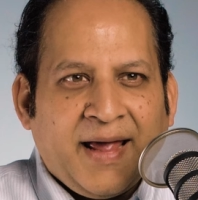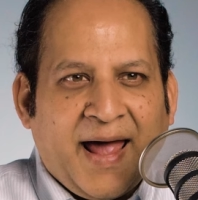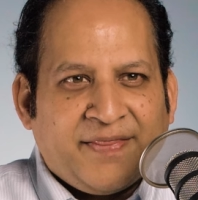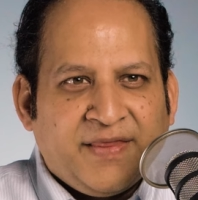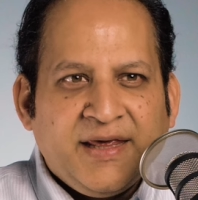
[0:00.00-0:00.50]

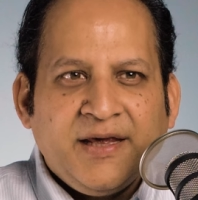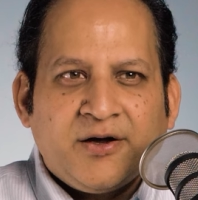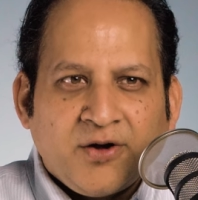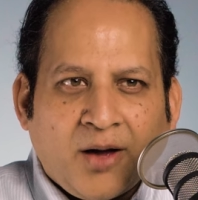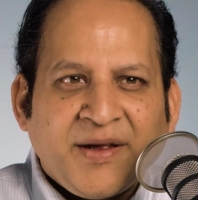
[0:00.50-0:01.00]
and the
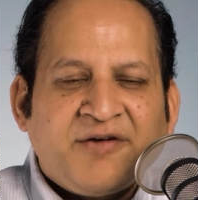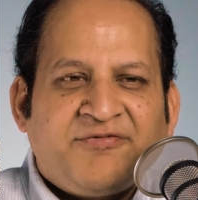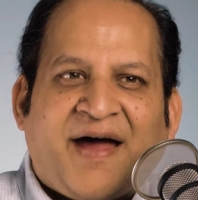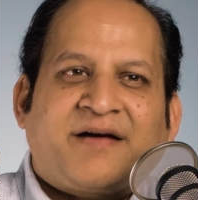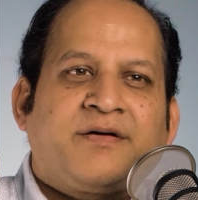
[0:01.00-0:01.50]
economic
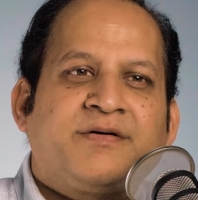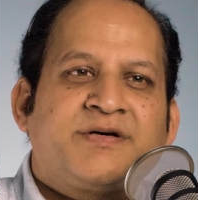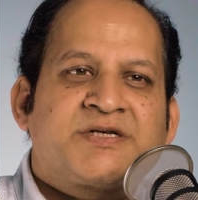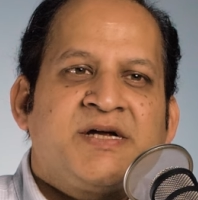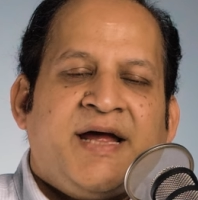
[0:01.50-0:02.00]

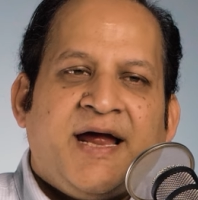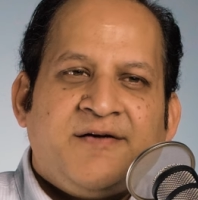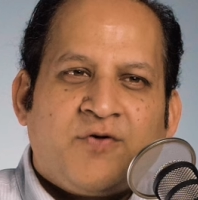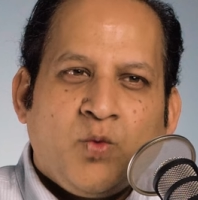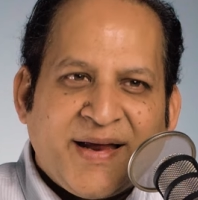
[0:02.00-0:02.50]
factors
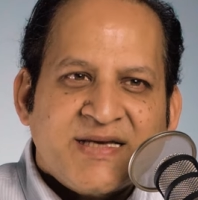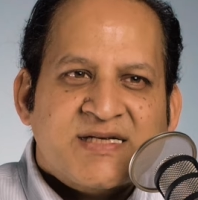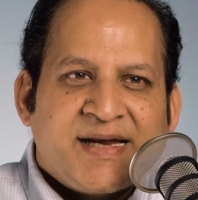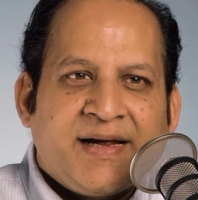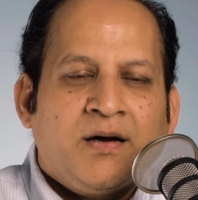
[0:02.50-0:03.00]

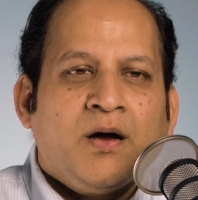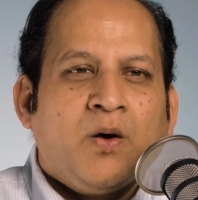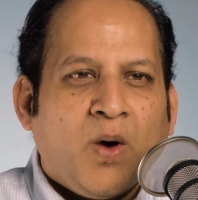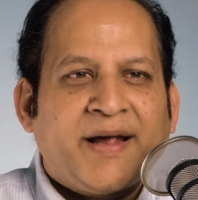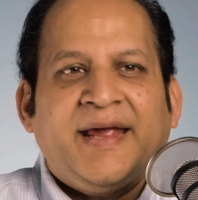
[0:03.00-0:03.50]
influencing
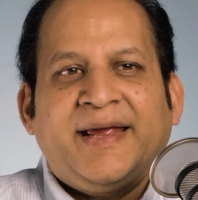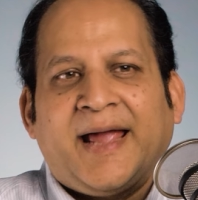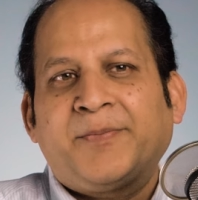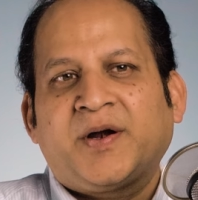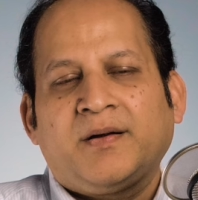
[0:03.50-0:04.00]
working
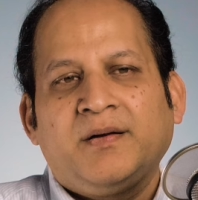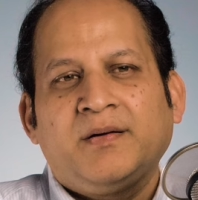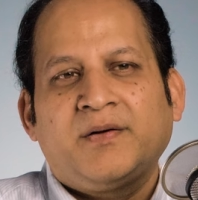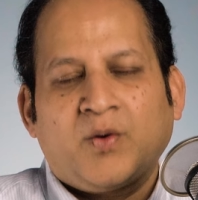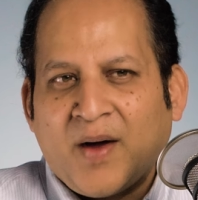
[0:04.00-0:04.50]
capital
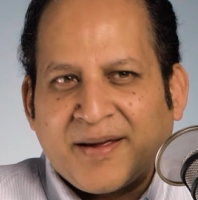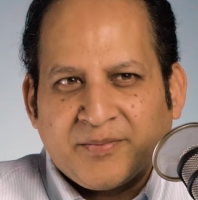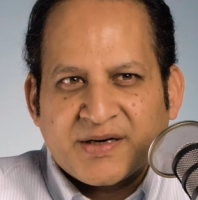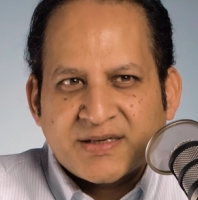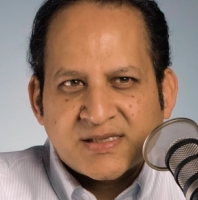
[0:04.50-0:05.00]

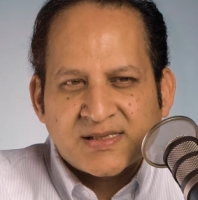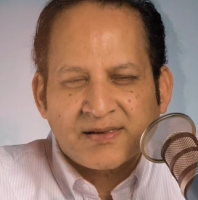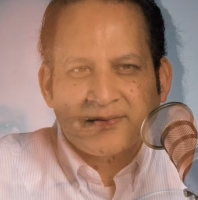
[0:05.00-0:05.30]
requirements.